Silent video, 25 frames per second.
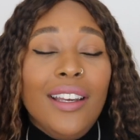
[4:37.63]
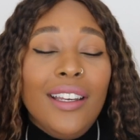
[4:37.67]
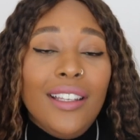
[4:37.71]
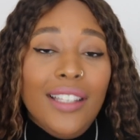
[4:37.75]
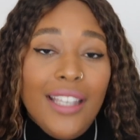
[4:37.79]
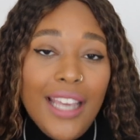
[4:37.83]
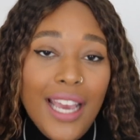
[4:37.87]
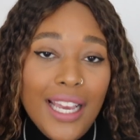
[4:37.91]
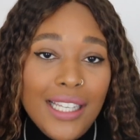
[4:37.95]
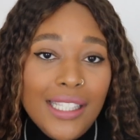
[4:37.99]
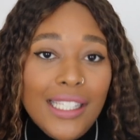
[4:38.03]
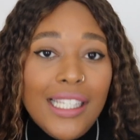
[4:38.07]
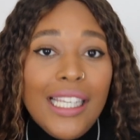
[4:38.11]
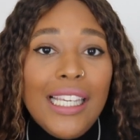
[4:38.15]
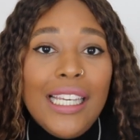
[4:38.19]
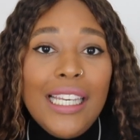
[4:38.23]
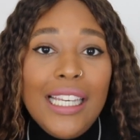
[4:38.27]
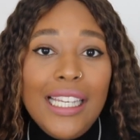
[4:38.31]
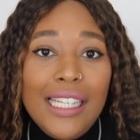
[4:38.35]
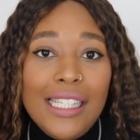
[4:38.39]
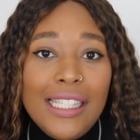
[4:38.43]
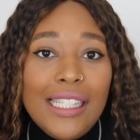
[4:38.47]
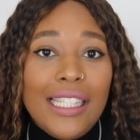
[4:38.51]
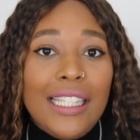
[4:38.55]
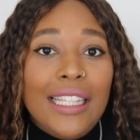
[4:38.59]
Yes, it
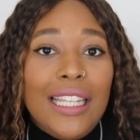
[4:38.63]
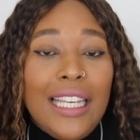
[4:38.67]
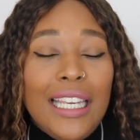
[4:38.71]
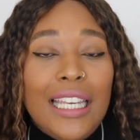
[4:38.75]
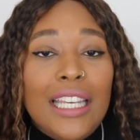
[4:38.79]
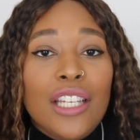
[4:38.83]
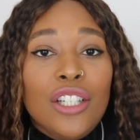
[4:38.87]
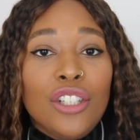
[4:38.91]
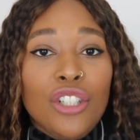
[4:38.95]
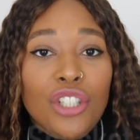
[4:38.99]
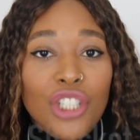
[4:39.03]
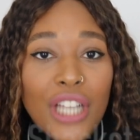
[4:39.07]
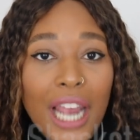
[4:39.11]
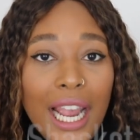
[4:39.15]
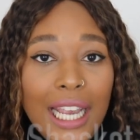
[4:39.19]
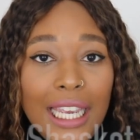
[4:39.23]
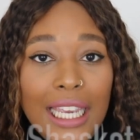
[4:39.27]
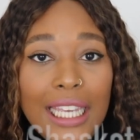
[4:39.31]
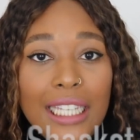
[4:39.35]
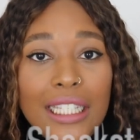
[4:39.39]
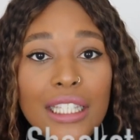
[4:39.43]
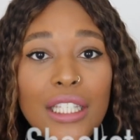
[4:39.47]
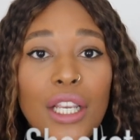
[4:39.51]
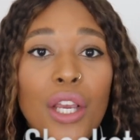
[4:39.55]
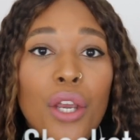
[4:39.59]
is the
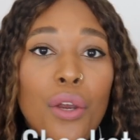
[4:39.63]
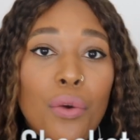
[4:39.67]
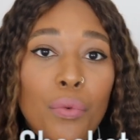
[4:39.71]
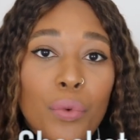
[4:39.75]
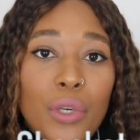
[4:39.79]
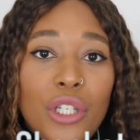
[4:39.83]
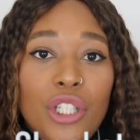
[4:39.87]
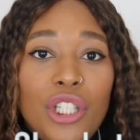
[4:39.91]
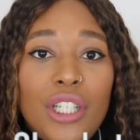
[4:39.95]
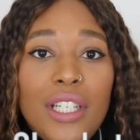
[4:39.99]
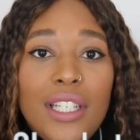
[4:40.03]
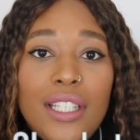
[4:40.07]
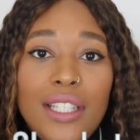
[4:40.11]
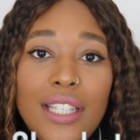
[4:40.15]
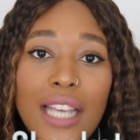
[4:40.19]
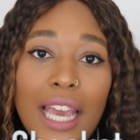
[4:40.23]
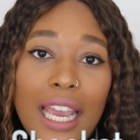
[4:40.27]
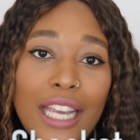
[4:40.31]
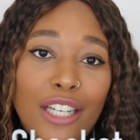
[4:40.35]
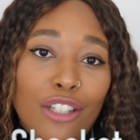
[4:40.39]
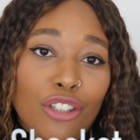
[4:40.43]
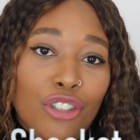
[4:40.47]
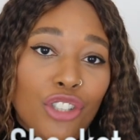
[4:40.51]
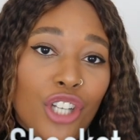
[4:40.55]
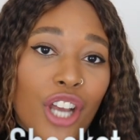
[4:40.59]
shacket, which is
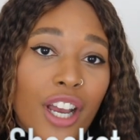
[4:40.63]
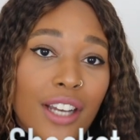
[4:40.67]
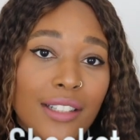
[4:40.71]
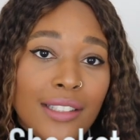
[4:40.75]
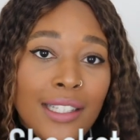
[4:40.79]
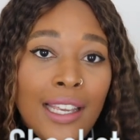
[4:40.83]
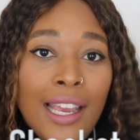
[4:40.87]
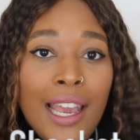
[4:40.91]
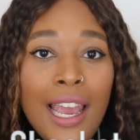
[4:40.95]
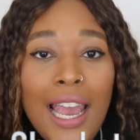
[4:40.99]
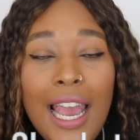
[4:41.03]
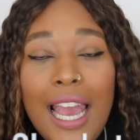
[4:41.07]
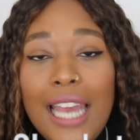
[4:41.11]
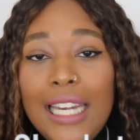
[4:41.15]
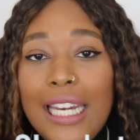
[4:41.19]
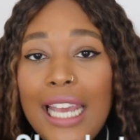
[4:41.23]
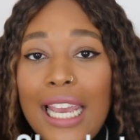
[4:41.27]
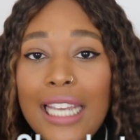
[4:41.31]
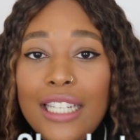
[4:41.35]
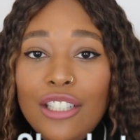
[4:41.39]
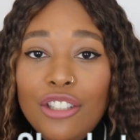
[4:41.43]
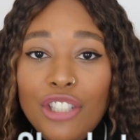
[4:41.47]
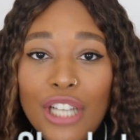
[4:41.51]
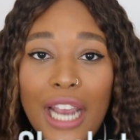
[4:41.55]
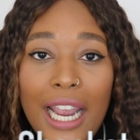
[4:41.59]
a shirt and
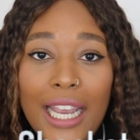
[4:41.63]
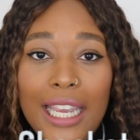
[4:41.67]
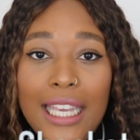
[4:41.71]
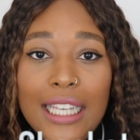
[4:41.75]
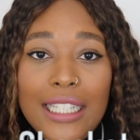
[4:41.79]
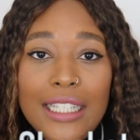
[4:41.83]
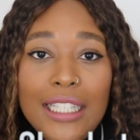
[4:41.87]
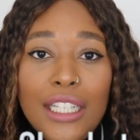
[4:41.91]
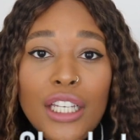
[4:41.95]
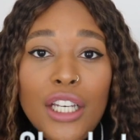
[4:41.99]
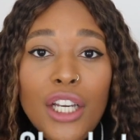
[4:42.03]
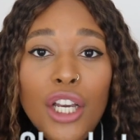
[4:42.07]
a jacket